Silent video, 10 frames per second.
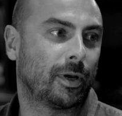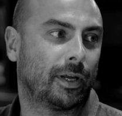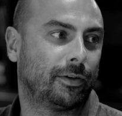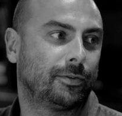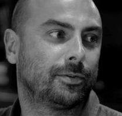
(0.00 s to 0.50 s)

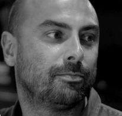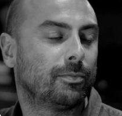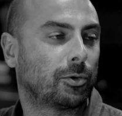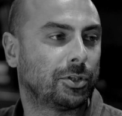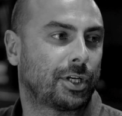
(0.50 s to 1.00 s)
And
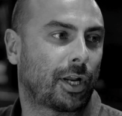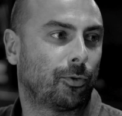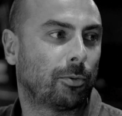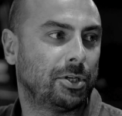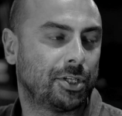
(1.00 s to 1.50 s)

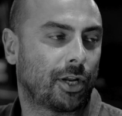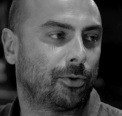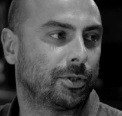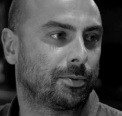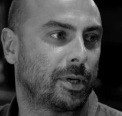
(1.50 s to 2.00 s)
multi-channel,
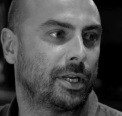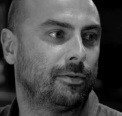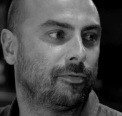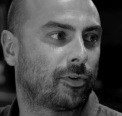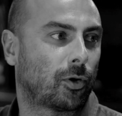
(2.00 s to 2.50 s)
omni-channel has been
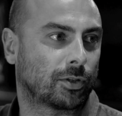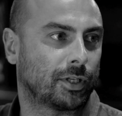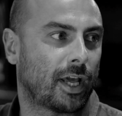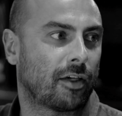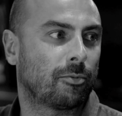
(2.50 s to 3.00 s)
flogged
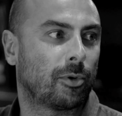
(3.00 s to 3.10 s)
to death,